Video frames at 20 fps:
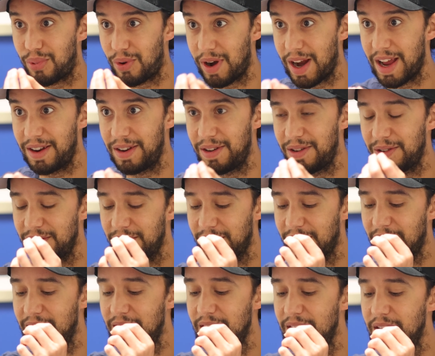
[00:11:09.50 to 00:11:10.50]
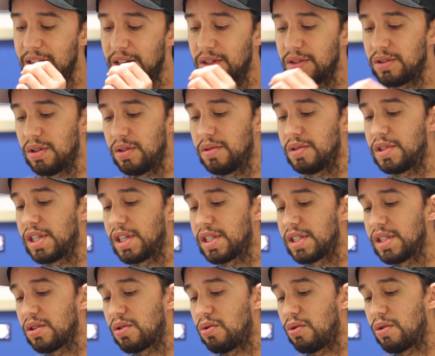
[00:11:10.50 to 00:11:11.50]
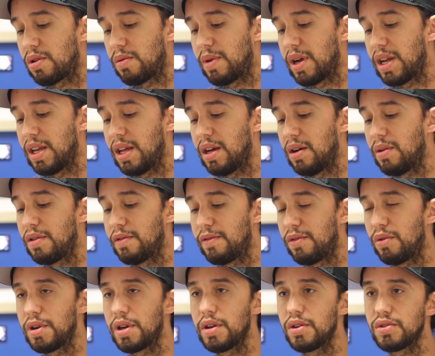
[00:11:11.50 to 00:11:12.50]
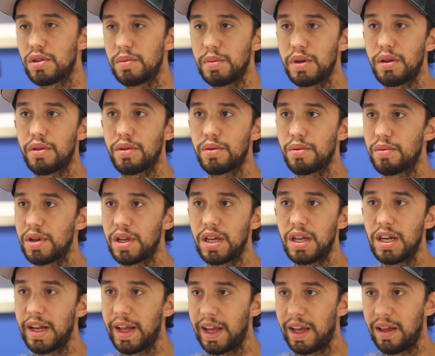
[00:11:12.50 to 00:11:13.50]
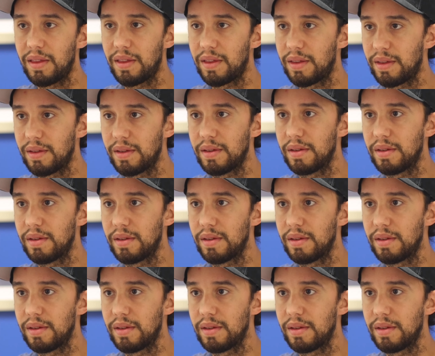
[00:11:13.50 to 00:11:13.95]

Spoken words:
Brand new. Okay. So 6.25 right now. In 4 years, it'll be 3.125,